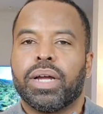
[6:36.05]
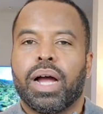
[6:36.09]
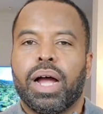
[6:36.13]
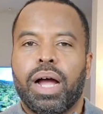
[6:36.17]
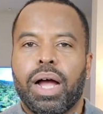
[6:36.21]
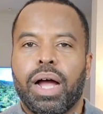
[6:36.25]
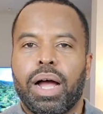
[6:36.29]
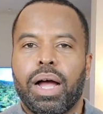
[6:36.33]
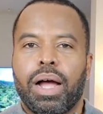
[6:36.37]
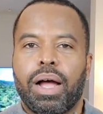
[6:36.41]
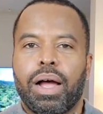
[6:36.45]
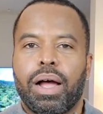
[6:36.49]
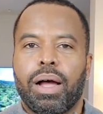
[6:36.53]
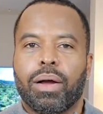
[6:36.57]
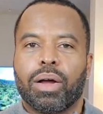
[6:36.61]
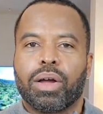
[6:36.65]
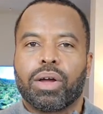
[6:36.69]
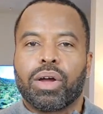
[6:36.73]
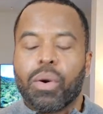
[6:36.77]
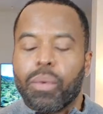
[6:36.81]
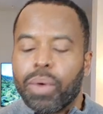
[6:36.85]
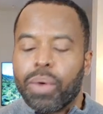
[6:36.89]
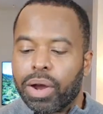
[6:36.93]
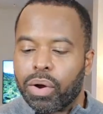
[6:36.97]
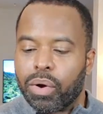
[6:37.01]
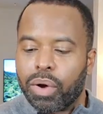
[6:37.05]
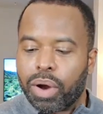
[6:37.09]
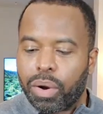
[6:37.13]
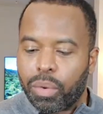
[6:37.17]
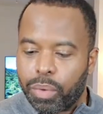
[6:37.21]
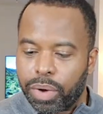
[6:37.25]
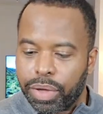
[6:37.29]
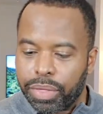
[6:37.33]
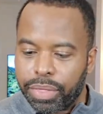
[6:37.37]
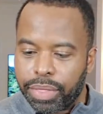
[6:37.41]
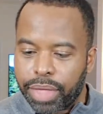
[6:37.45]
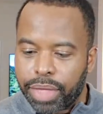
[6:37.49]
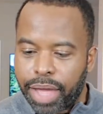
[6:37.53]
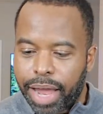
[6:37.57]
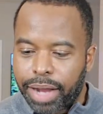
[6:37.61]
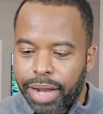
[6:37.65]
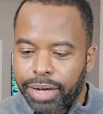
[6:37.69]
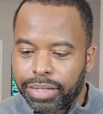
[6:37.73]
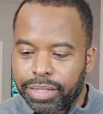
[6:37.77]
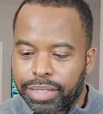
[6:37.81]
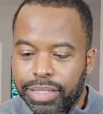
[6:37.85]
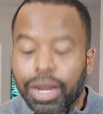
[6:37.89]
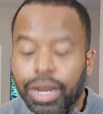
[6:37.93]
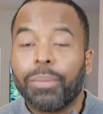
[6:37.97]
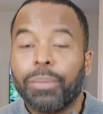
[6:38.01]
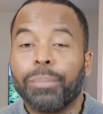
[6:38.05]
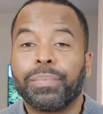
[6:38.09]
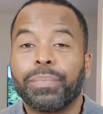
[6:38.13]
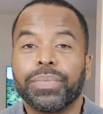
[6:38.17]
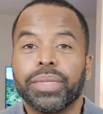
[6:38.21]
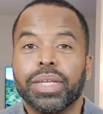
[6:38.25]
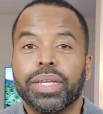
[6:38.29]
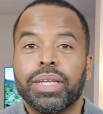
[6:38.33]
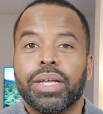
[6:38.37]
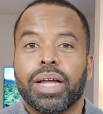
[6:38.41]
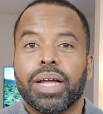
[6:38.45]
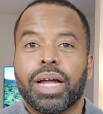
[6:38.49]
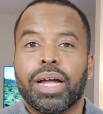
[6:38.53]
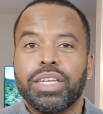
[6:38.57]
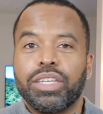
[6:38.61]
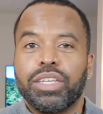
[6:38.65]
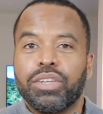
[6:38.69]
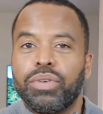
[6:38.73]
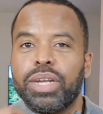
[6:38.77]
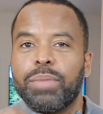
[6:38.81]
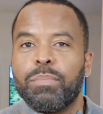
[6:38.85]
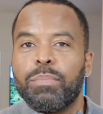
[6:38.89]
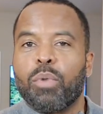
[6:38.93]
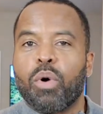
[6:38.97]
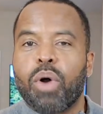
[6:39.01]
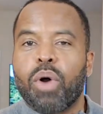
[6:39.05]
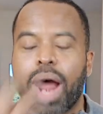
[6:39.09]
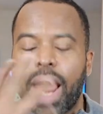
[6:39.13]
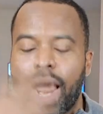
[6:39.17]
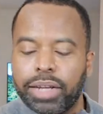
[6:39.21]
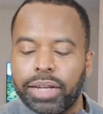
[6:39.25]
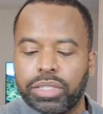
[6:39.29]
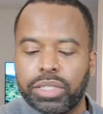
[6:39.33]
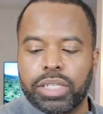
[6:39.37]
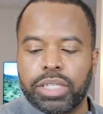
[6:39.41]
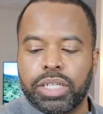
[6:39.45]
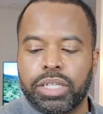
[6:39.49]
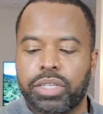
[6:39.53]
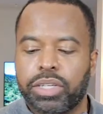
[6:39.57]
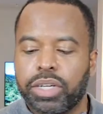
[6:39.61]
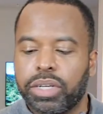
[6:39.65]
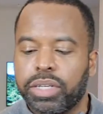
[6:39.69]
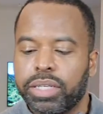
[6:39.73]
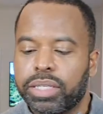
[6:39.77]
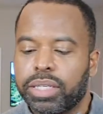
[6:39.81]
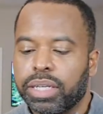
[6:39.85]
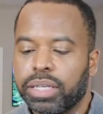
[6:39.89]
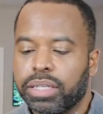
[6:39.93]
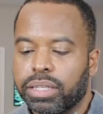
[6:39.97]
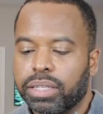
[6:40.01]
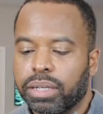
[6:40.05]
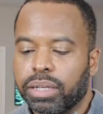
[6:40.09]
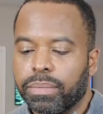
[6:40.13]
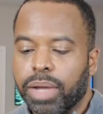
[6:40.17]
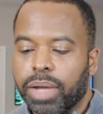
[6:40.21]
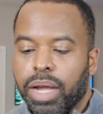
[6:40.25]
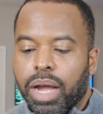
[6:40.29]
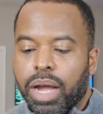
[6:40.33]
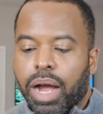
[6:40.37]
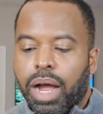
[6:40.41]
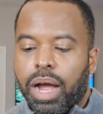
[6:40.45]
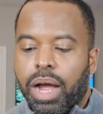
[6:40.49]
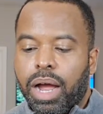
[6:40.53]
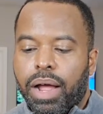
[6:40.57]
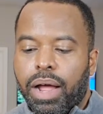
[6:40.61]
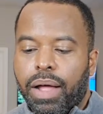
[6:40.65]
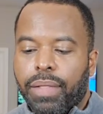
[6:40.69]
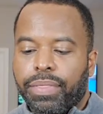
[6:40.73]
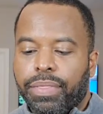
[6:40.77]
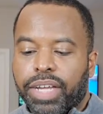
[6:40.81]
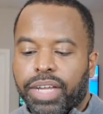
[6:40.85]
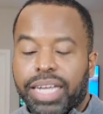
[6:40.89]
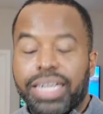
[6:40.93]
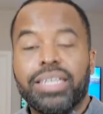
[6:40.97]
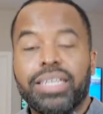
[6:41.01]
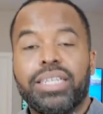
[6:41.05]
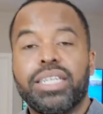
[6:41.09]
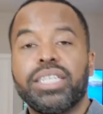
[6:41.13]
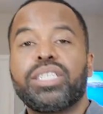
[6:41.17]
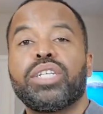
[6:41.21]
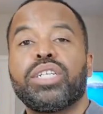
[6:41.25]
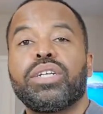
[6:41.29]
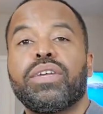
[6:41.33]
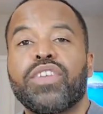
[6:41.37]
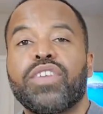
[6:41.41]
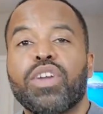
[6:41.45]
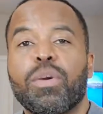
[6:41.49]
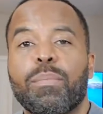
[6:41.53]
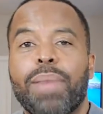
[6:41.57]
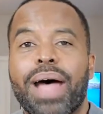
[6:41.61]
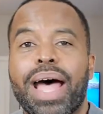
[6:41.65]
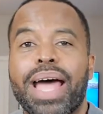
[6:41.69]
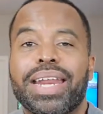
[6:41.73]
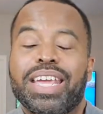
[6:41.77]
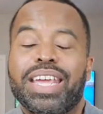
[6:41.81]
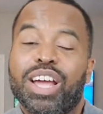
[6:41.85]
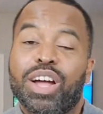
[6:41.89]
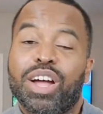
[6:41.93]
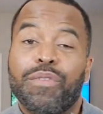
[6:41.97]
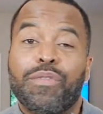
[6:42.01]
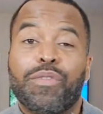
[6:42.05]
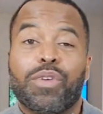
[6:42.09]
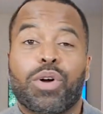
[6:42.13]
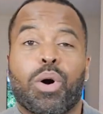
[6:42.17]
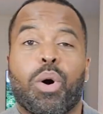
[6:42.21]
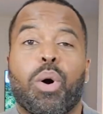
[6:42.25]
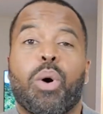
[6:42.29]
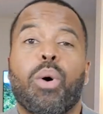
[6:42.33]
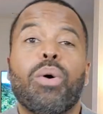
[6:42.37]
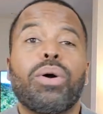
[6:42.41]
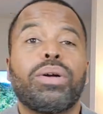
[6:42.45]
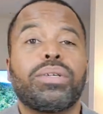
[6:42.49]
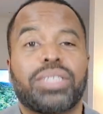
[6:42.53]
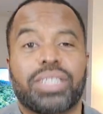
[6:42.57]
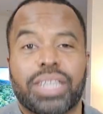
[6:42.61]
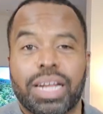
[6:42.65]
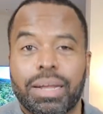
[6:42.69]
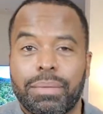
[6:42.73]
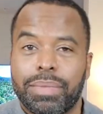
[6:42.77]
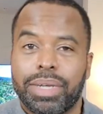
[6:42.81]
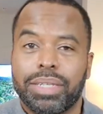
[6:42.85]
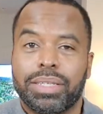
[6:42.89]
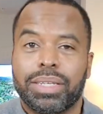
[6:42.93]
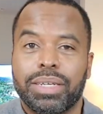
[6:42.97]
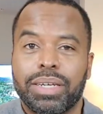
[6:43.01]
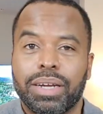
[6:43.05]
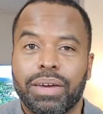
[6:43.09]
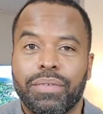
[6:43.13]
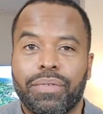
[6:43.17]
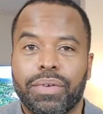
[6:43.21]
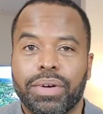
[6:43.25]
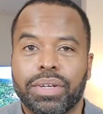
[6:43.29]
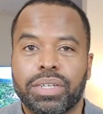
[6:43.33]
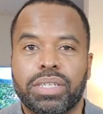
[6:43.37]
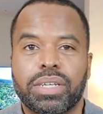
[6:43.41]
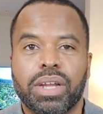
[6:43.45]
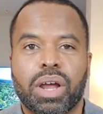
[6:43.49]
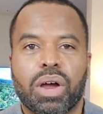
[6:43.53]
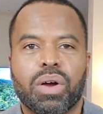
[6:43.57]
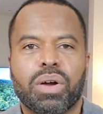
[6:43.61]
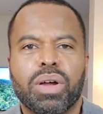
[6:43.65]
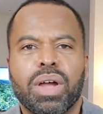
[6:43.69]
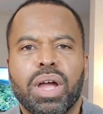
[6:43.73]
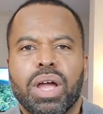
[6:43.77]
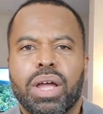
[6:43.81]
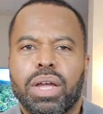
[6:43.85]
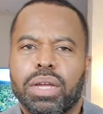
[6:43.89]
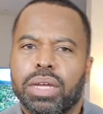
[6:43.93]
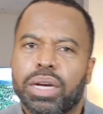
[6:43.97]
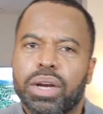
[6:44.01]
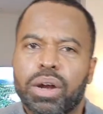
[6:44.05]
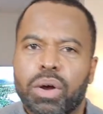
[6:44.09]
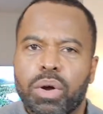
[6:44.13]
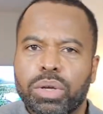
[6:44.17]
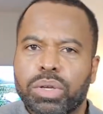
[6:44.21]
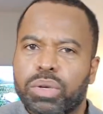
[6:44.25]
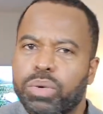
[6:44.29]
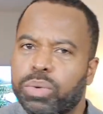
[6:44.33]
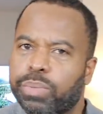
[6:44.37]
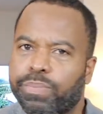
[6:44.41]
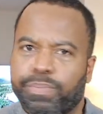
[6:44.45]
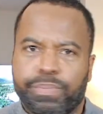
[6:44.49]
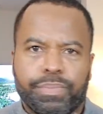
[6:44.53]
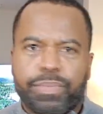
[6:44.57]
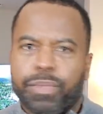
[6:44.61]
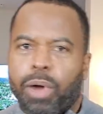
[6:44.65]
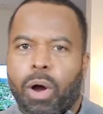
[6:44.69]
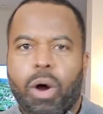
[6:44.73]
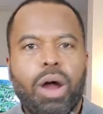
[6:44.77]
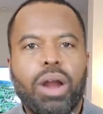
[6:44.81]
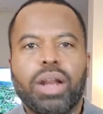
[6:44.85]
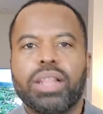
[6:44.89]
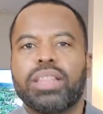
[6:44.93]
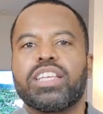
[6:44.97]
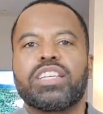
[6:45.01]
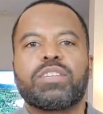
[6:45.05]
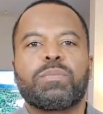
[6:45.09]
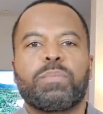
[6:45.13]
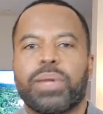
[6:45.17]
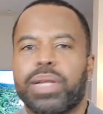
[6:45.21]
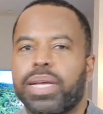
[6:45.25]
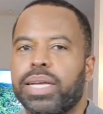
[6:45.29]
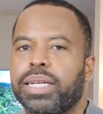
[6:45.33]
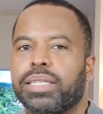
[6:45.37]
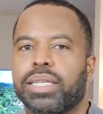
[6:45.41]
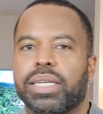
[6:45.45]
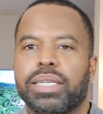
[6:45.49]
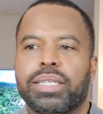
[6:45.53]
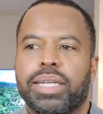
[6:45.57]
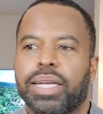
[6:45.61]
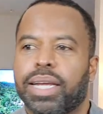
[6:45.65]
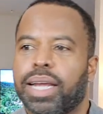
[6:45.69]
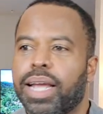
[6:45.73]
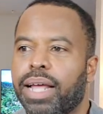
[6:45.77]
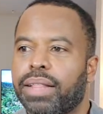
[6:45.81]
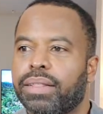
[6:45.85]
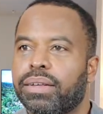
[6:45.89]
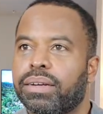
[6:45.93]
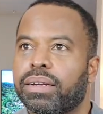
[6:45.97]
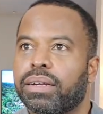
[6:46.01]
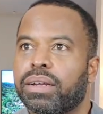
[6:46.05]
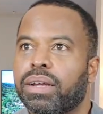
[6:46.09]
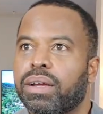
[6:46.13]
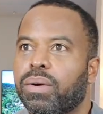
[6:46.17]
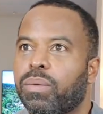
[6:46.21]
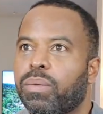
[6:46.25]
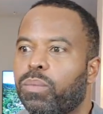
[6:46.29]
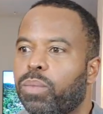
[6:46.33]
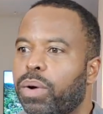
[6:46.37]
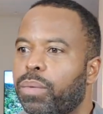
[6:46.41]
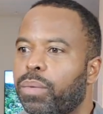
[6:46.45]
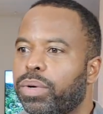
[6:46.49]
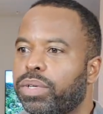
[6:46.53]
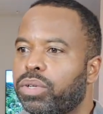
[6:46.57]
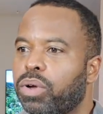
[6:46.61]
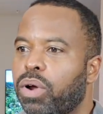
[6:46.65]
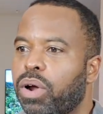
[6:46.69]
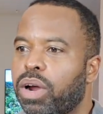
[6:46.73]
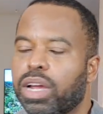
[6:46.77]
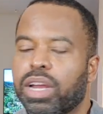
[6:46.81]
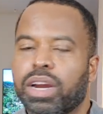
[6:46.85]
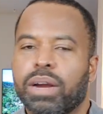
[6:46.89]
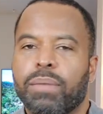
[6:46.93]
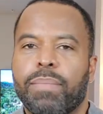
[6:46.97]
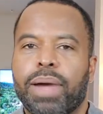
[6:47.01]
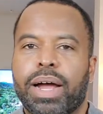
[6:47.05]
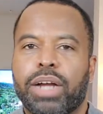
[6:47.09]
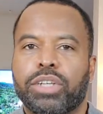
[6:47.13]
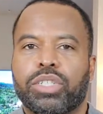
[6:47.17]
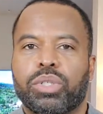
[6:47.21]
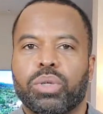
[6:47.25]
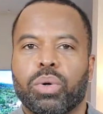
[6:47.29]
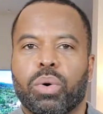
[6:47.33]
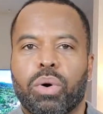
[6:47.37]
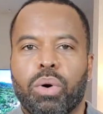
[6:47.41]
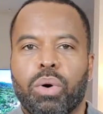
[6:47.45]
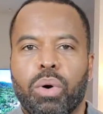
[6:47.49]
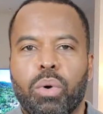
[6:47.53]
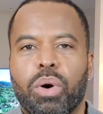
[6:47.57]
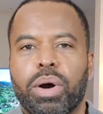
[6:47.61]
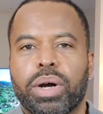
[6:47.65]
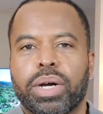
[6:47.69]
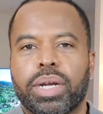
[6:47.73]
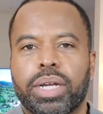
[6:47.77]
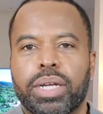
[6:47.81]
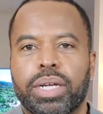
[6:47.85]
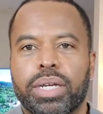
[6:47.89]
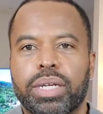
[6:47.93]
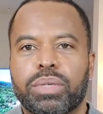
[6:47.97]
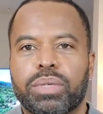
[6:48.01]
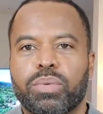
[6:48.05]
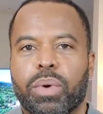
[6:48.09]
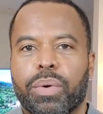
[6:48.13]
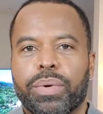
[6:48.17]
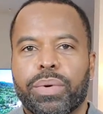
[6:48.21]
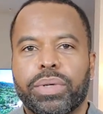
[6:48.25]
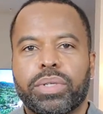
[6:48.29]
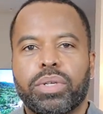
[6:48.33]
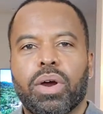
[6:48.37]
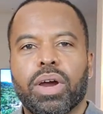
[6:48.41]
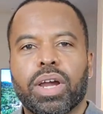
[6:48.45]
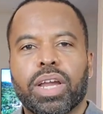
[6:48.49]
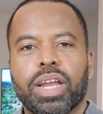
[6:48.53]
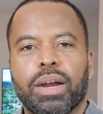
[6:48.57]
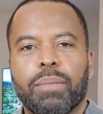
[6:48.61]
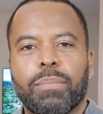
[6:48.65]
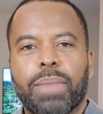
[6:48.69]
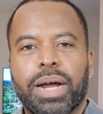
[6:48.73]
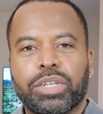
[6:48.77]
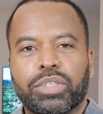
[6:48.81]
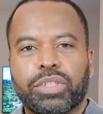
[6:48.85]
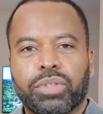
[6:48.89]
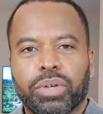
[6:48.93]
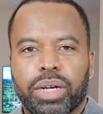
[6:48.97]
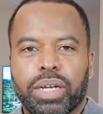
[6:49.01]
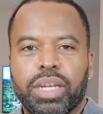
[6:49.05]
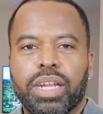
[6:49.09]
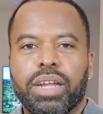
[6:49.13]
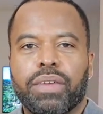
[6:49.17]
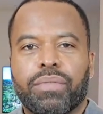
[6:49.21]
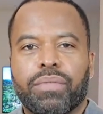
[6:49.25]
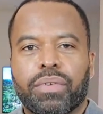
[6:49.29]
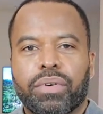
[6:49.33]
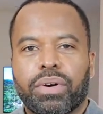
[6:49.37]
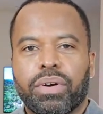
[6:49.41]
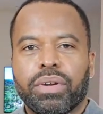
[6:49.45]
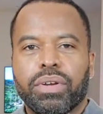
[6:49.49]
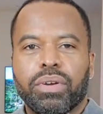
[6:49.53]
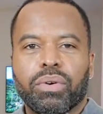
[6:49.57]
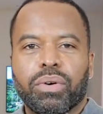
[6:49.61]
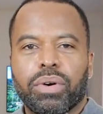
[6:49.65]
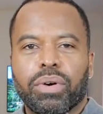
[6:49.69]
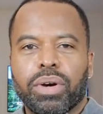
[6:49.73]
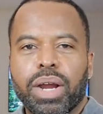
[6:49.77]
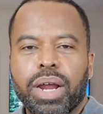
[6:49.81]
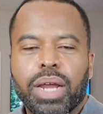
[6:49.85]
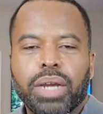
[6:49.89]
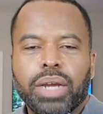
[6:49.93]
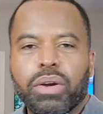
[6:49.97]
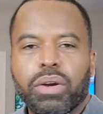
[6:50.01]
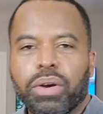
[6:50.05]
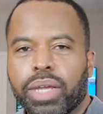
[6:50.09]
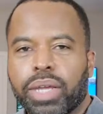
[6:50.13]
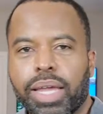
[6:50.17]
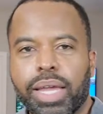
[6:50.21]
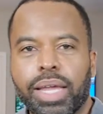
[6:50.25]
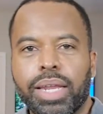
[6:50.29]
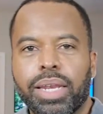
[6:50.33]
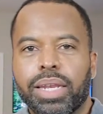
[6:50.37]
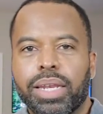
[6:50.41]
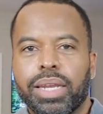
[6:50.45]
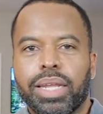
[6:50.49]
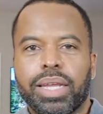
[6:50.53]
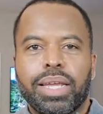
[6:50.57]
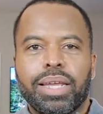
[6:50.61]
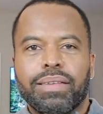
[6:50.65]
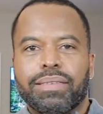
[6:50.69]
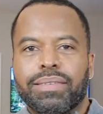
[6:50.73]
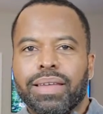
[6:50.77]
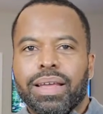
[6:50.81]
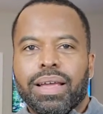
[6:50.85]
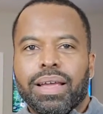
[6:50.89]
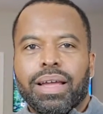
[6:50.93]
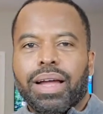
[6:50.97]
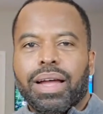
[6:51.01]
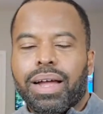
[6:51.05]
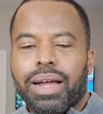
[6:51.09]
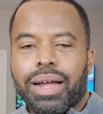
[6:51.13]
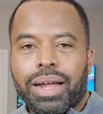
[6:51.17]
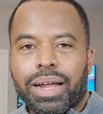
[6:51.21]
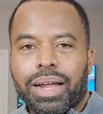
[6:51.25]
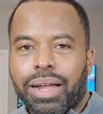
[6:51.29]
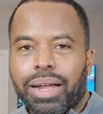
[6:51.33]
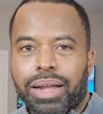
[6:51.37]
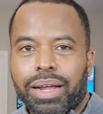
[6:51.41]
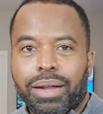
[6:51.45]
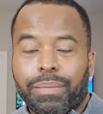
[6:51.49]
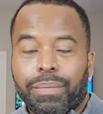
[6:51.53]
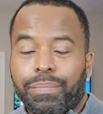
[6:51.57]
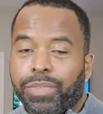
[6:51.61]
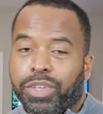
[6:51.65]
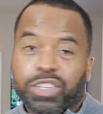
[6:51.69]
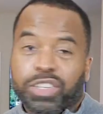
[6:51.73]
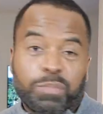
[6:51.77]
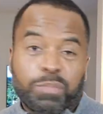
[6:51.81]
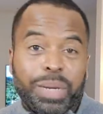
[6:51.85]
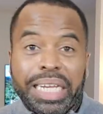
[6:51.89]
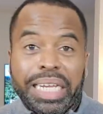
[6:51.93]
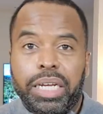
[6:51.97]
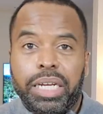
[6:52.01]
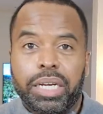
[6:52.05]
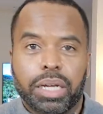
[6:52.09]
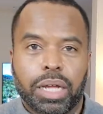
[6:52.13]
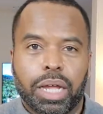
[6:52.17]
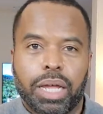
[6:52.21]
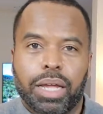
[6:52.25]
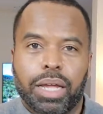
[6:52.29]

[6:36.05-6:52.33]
Uh, going on with that. So uh, you need more oxygen to your system. Uh, the condition of your body, of course, that makes a difference. So you know, you all of this plays in together. When we're talking about your organs, when we're talking about your liver, your your kidneys, uh, um, your spleen,